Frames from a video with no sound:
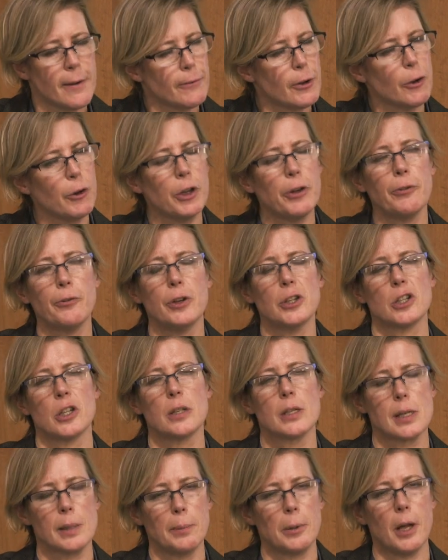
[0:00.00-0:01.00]
very
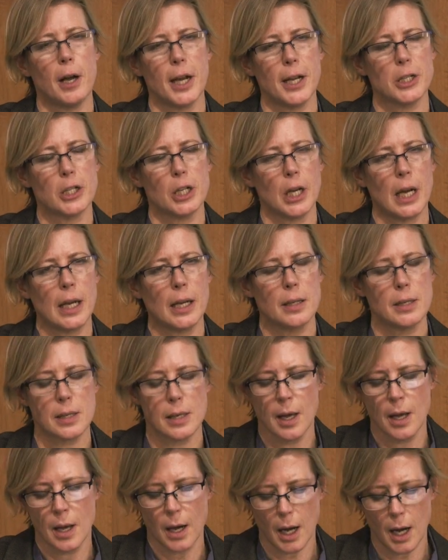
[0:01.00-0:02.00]
efficient supply
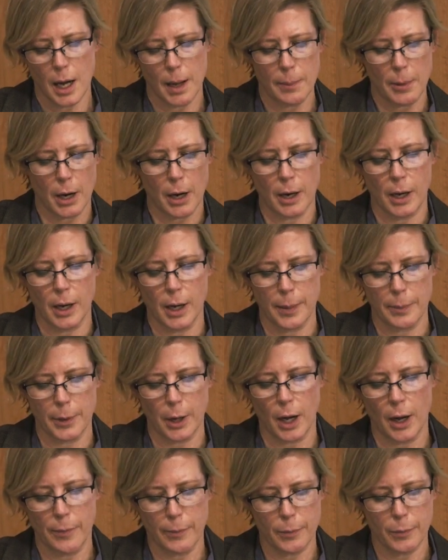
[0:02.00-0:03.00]
chains
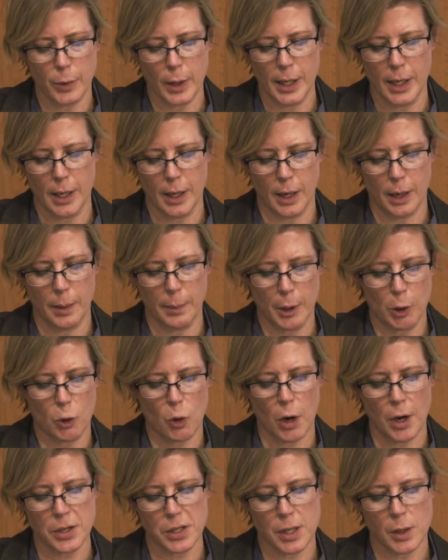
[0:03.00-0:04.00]

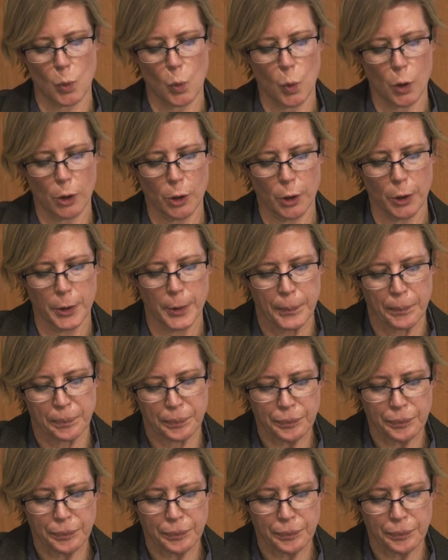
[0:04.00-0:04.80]
across the world,